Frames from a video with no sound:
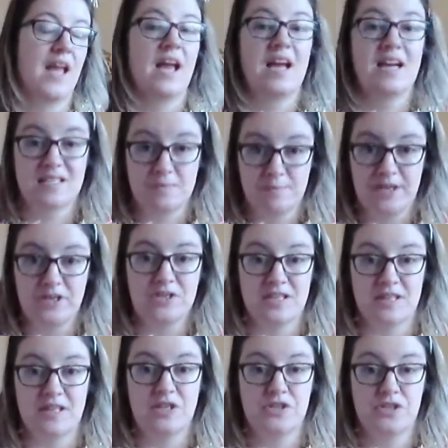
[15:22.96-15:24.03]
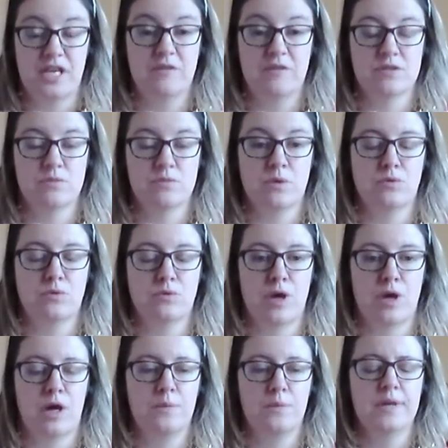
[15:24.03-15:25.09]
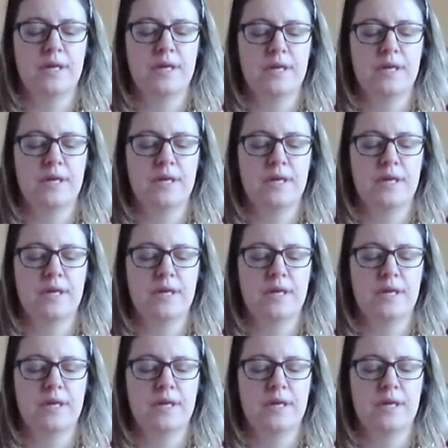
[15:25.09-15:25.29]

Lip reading: especially this year, as we all know.